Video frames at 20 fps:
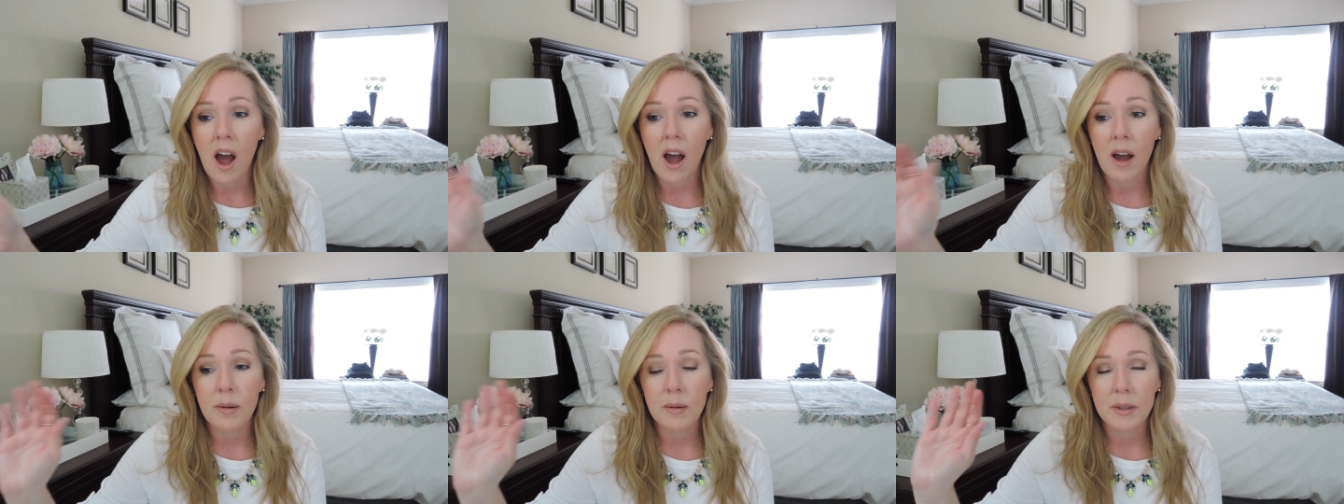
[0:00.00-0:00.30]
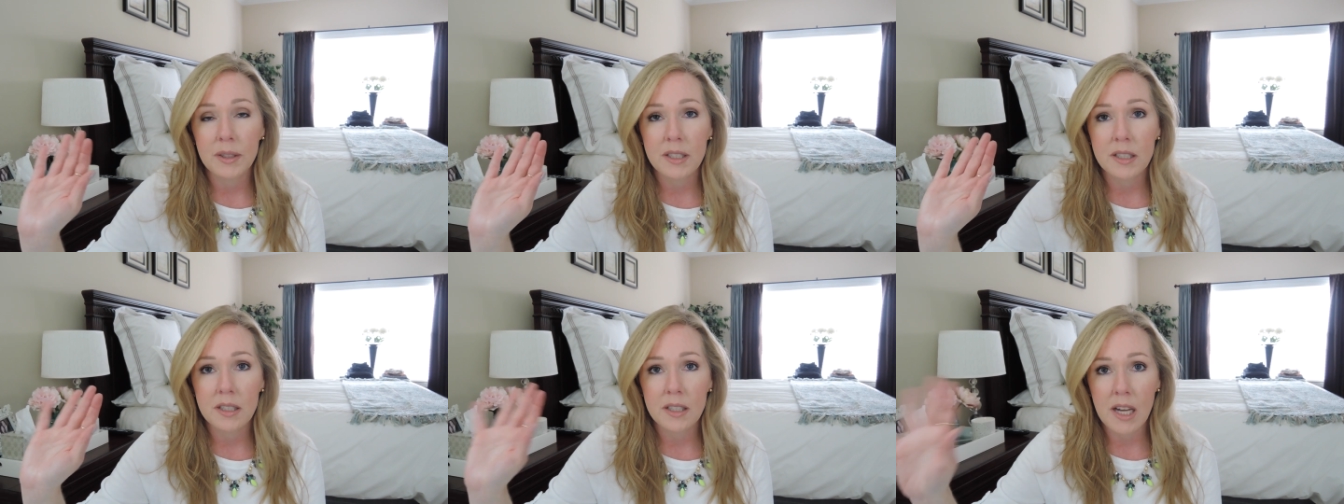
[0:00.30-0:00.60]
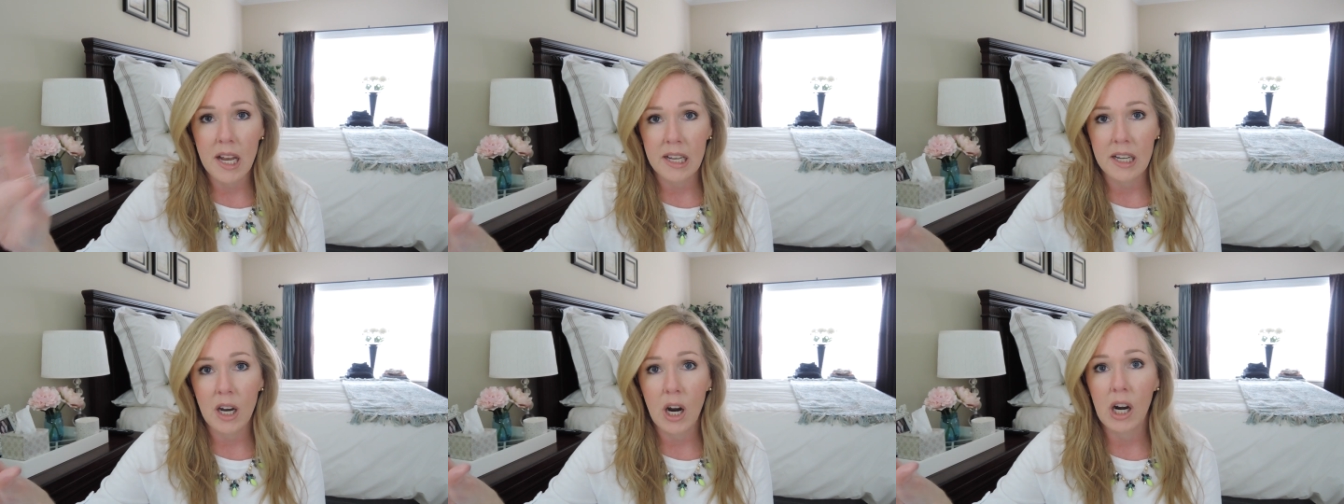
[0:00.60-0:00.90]
I would
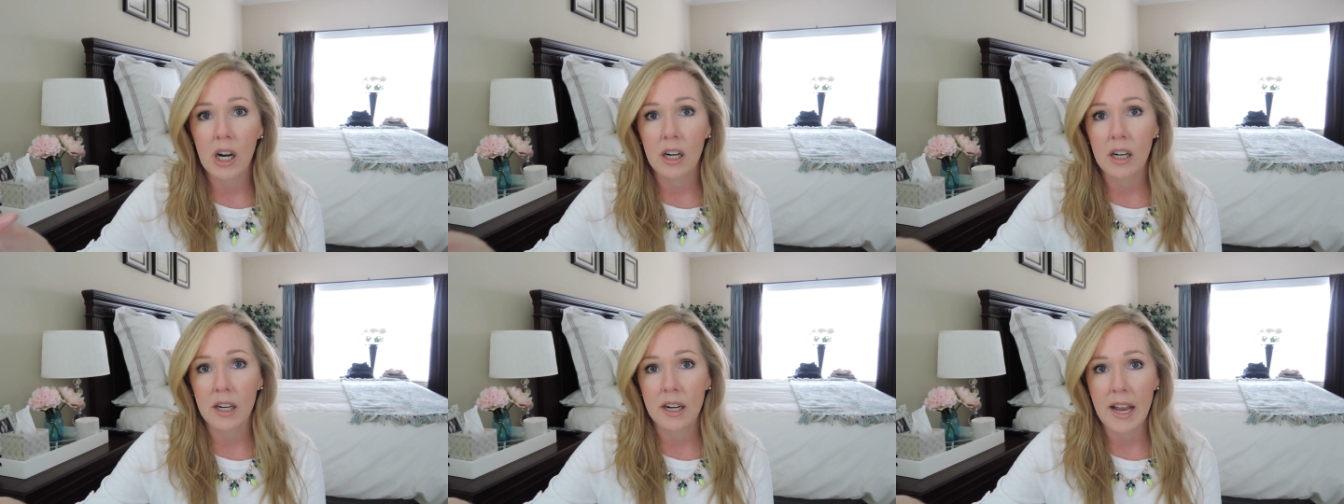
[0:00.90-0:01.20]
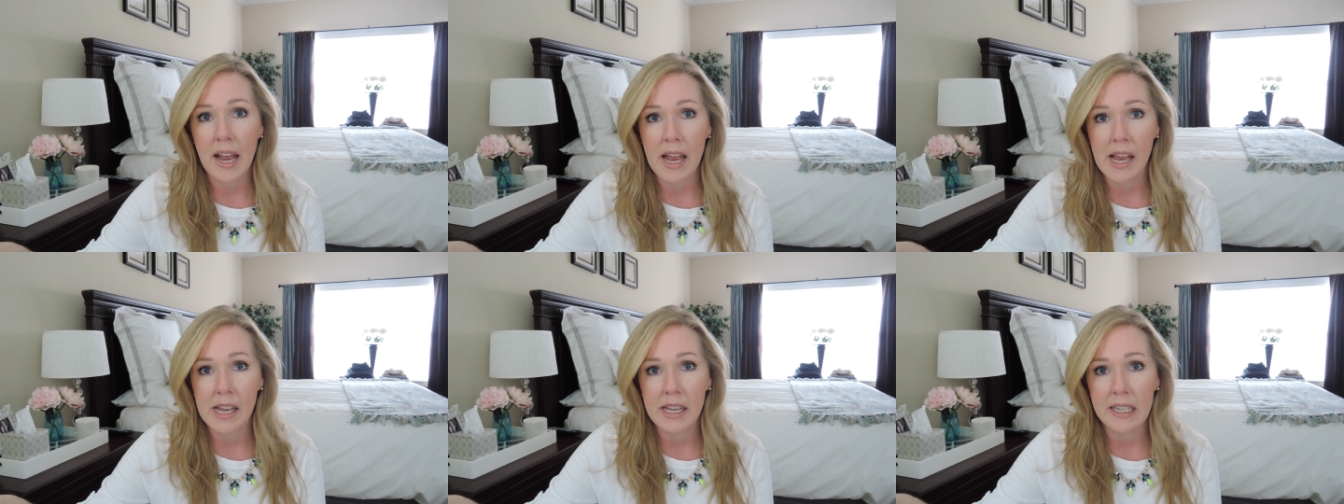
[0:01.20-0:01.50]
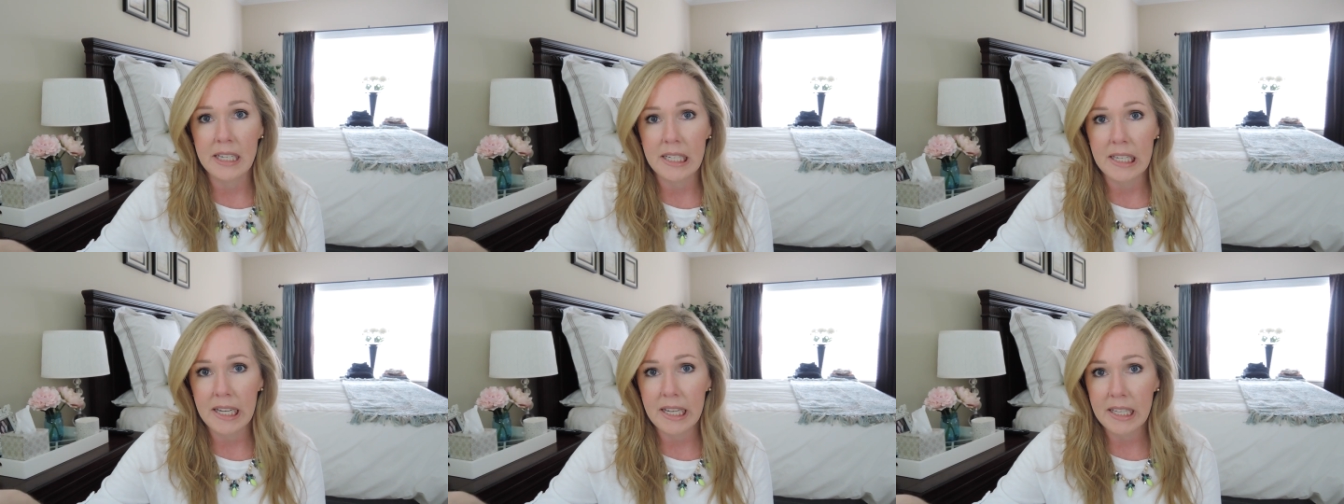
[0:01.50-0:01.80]
take a
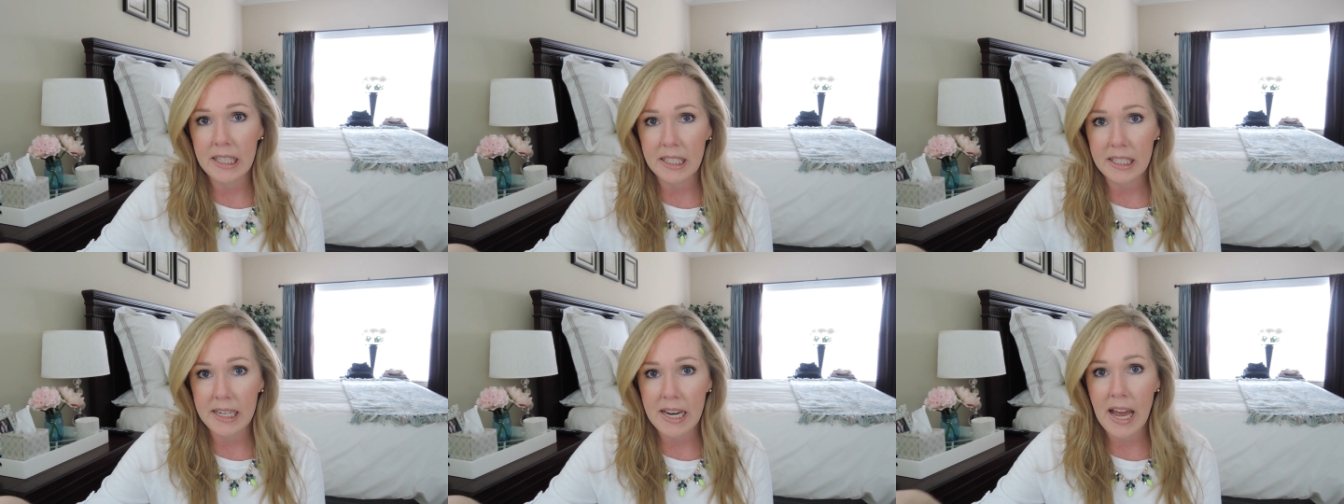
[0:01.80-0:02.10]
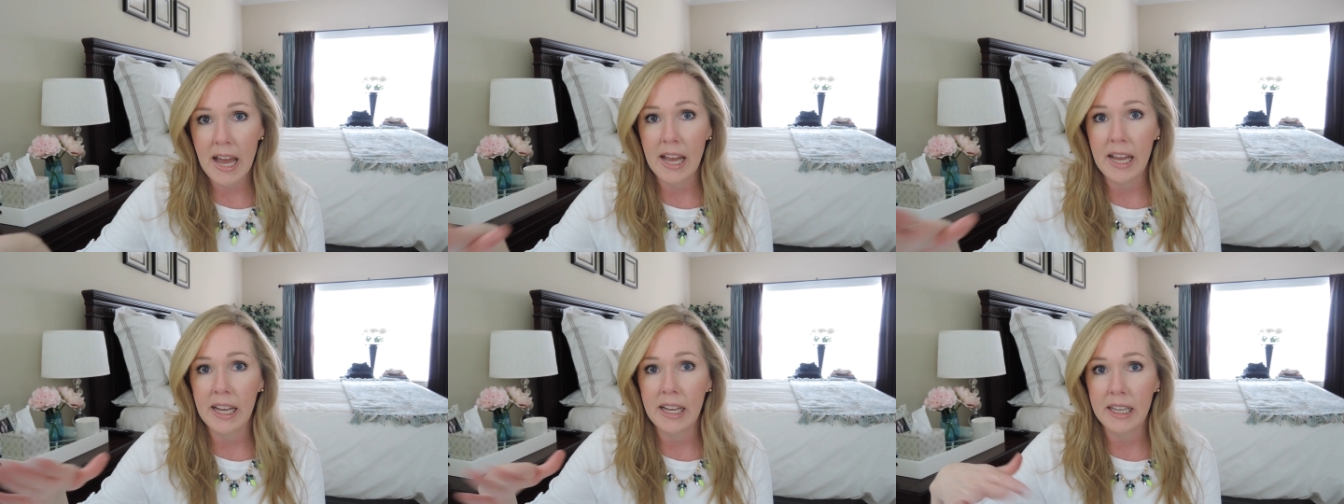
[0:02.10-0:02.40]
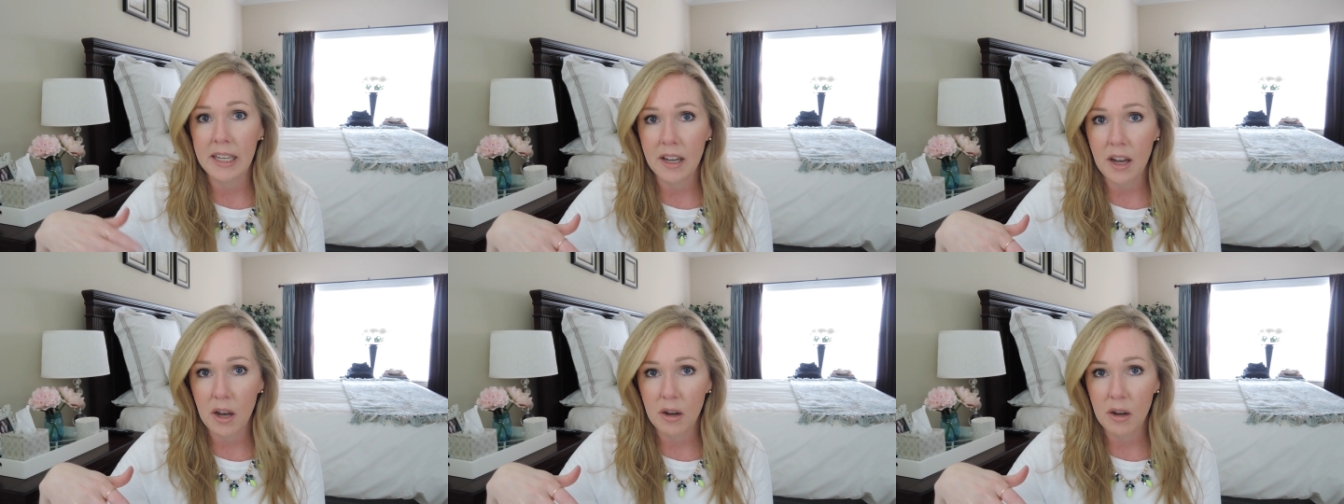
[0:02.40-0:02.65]
hurricane any day